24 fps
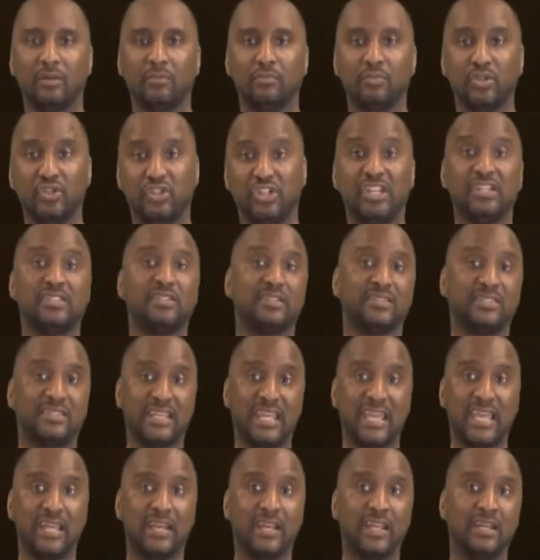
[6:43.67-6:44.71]
But Jesus
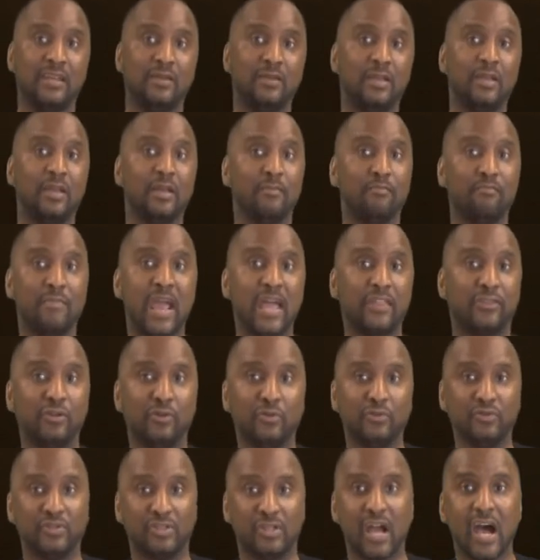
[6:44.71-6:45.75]
said in
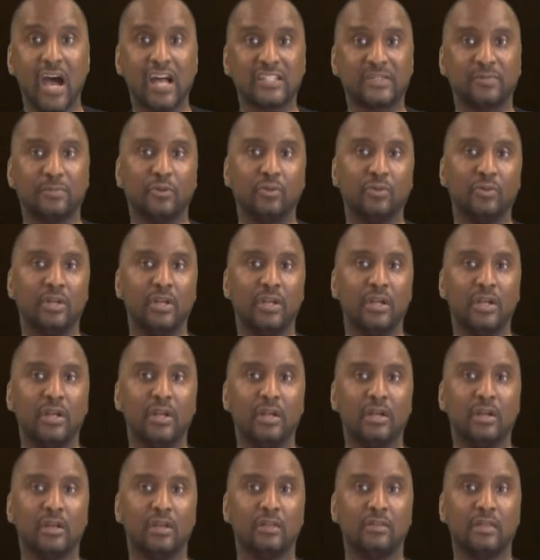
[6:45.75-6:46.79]
Matthew's gospel
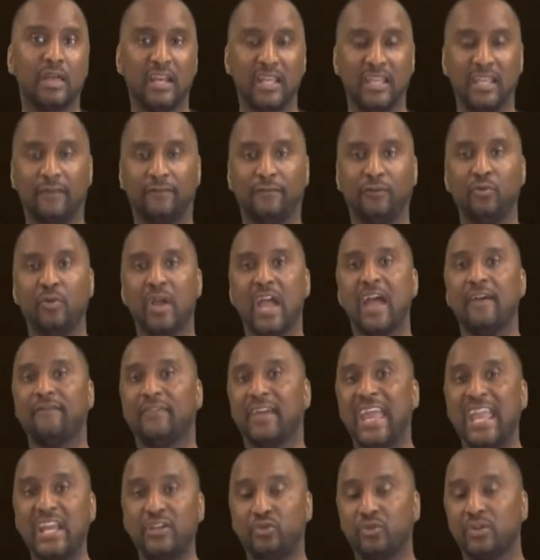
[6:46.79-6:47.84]
that if you have
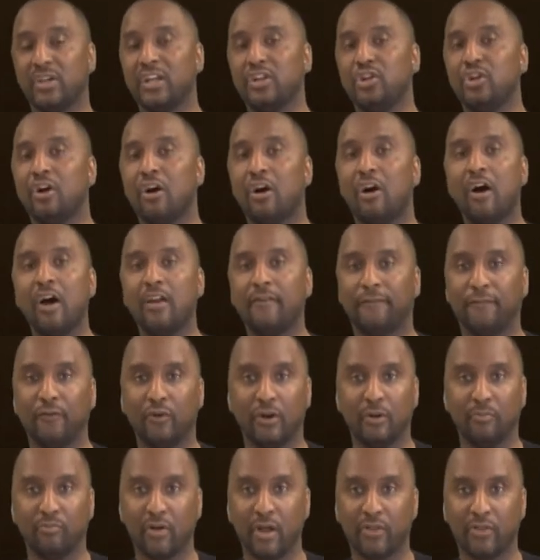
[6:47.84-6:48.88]
hatred in your heart
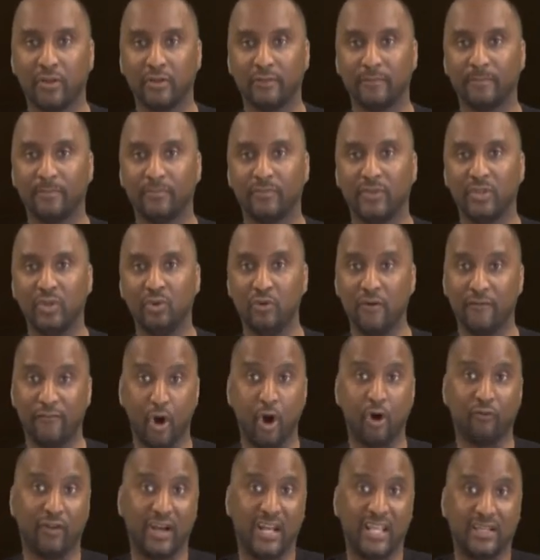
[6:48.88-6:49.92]
for a brother, you have
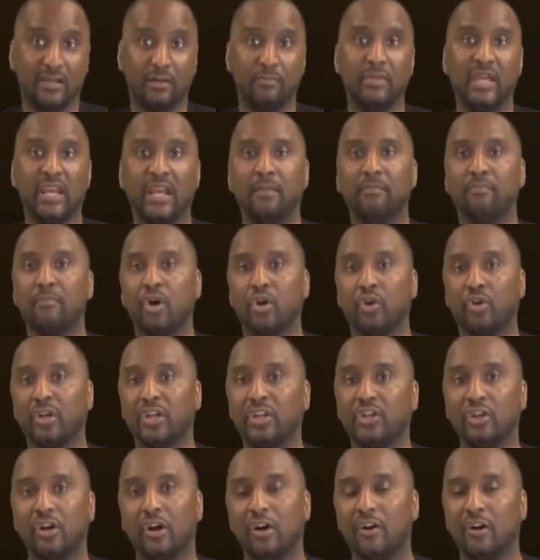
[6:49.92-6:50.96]
already committed murder
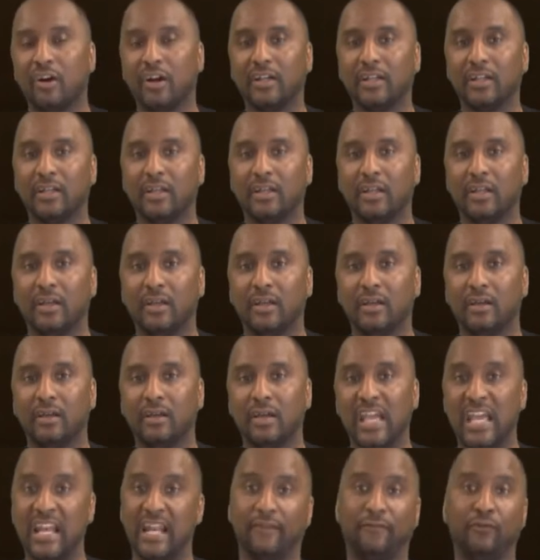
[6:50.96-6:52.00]
in your heart.
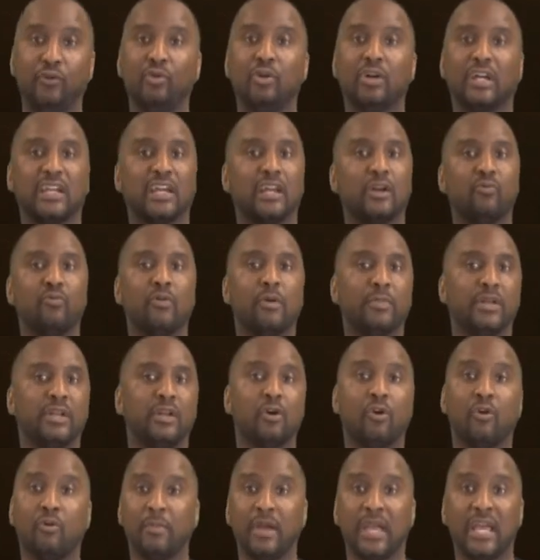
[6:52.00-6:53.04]
And if you look at a woman
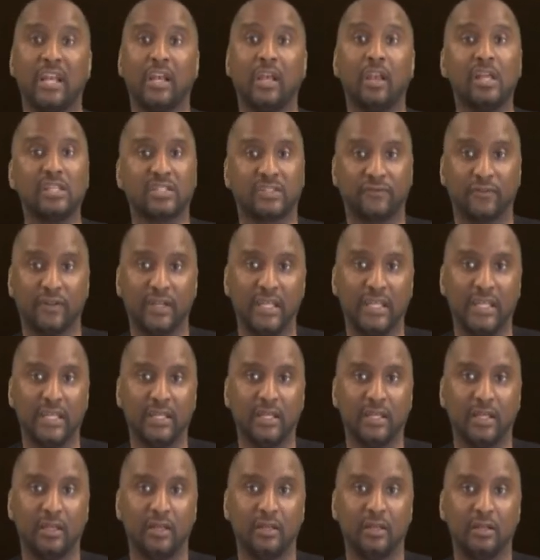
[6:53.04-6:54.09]
or man lustfully,
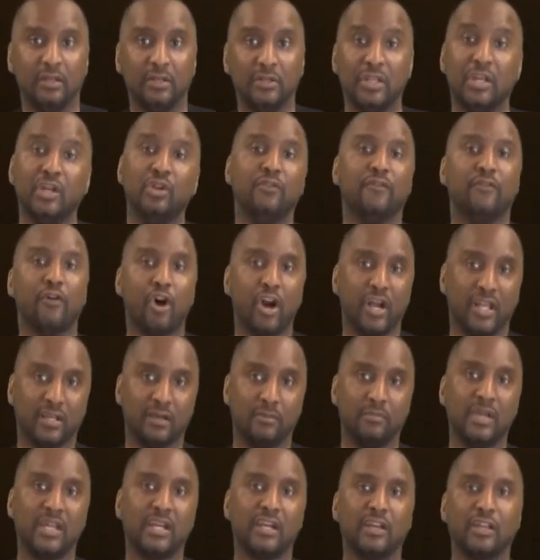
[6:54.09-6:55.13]
then you've already
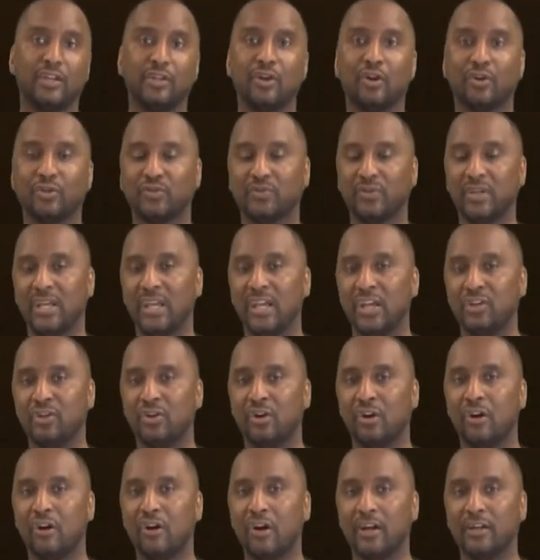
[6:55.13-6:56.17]
committed adultery in
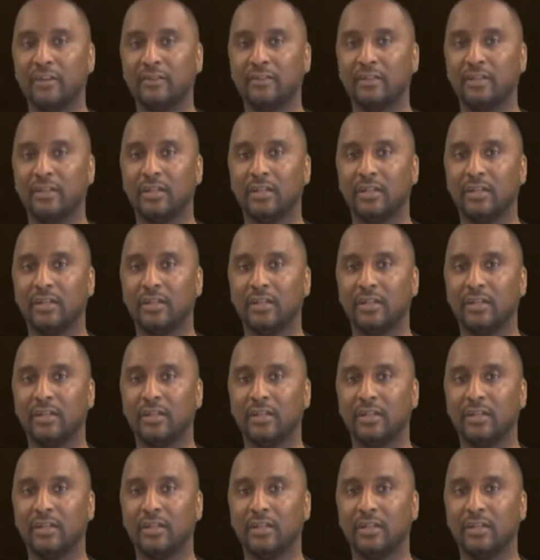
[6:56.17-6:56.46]
your heart.